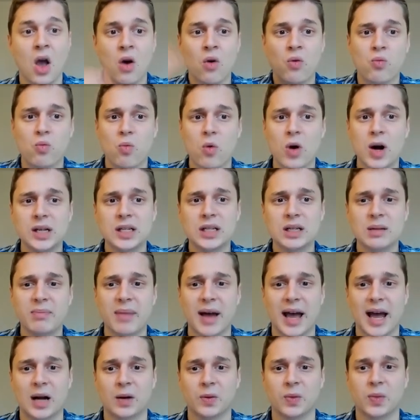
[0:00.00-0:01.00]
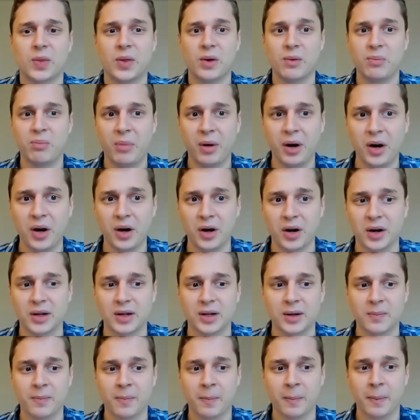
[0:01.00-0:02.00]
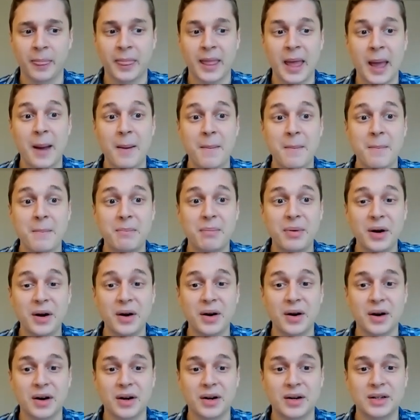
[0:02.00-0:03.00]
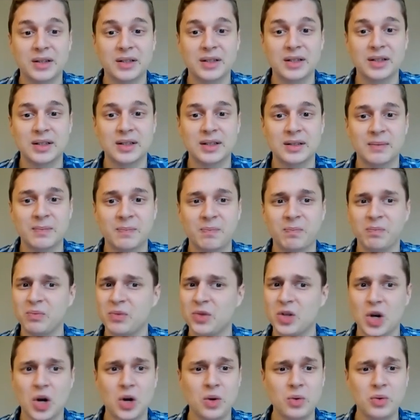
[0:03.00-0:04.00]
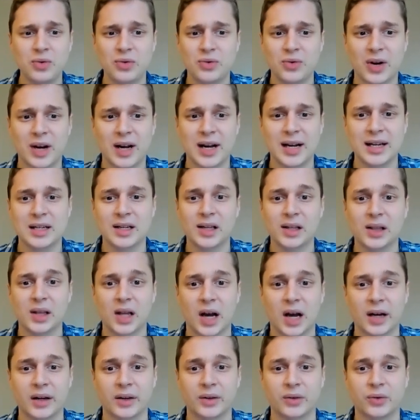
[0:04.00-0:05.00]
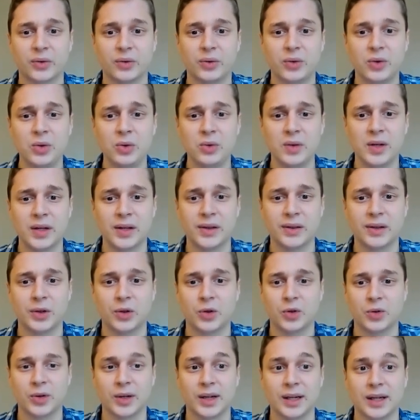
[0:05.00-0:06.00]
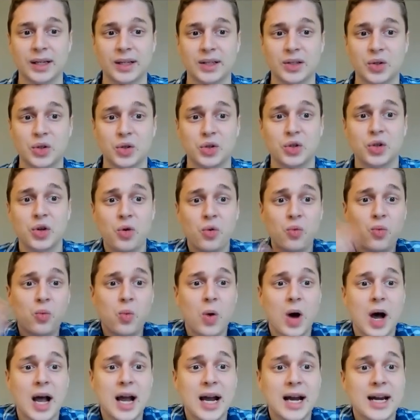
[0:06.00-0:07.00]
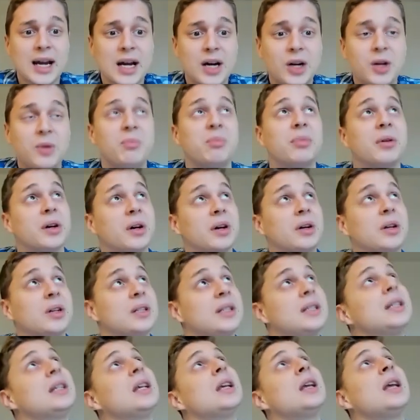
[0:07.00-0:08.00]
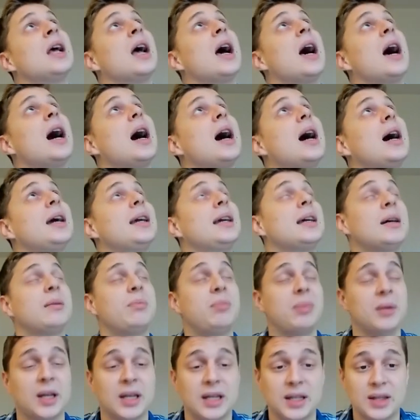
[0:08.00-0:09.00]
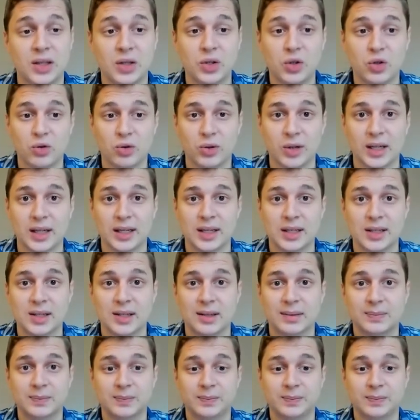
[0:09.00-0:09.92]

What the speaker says: What about the bird? Birds don't find a lot of food in the trees. So why are birds high up in the trees?